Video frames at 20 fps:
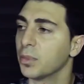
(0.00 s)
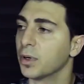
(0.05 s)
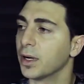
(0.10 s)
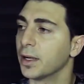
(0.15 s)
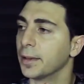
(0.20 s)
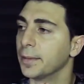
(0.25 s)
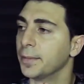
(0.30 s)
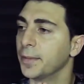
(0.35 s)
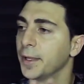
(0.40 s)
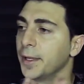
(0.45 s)

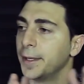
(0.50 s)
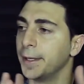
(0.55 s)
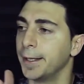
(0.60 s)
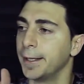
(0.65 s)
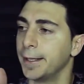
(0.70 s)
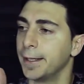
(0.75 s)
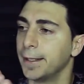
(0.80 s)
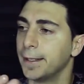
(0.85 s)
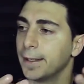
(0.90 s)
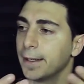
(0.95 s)
But
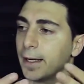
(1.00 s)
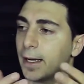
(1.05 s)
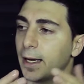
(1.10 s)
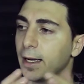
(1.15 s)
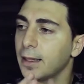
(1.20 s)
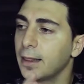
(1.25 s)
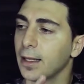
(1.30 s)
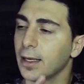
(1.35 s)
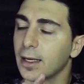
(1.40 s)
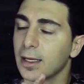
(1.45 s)

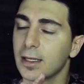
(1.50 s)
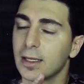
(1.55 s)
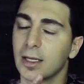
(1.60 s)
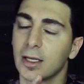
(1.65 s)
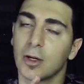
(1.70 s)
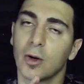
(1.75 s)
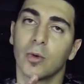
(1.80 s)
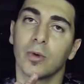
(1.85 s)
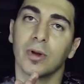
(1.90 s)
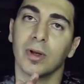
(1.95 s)
I think
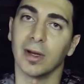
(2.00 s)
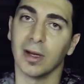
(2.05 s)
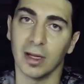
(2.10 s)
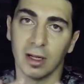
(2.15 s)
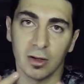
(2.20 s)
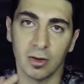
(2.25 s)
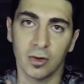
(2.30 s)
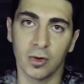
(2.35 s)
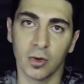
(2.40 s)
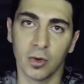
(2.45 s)
you don't
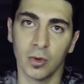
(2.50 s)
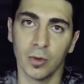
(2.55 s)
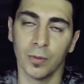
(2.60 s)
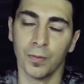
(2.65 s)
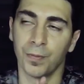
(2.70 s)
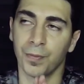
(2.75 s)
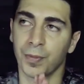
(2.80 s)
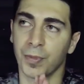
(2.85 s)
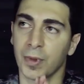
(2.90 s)
need to.